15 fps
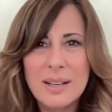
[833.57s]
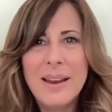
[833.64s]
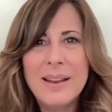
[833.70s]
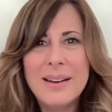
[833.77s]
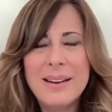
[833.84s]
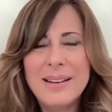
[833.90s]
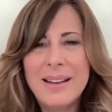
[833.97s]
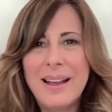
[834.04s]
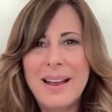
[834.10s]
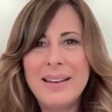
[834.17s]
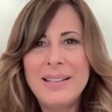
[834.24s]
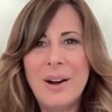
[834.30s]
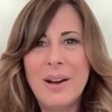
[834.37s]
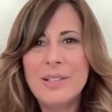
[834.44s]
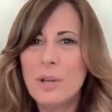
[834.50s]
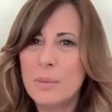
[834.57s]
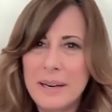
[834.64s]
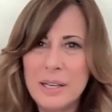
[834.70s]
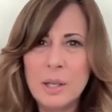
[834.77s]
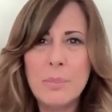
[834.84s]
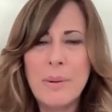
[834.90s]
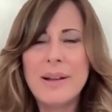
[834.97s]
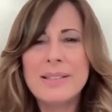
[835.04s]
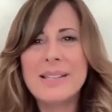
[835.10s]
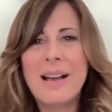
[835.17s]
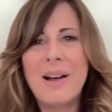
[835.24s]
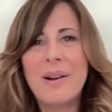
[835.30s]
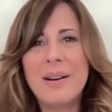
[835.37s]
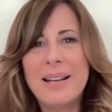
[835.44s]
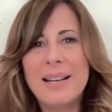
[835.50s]
And, you know, I took my earpods
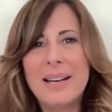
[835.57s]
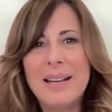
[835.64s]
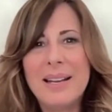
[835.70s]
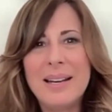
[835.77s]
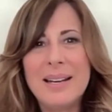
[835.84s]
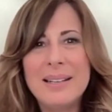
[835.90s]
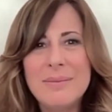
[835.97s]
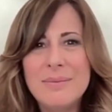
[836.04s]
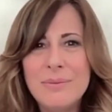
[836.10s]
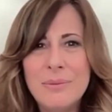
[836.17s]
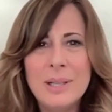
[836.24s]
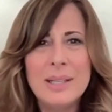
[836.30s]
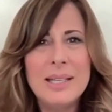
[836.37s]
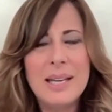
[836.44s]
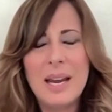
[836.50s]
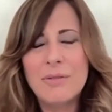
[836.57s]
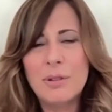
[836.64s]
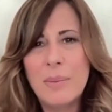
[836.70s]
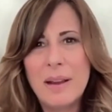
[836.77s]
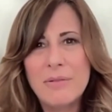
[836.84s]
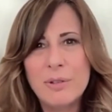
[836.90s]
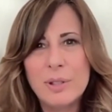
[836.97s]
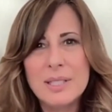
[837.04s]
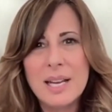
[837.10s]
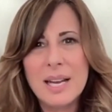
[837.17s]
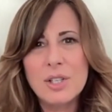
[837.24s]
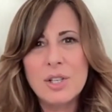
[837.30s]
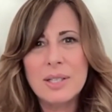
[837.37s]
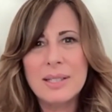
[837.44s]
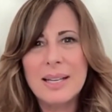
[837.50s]
out and really gave her my full attention.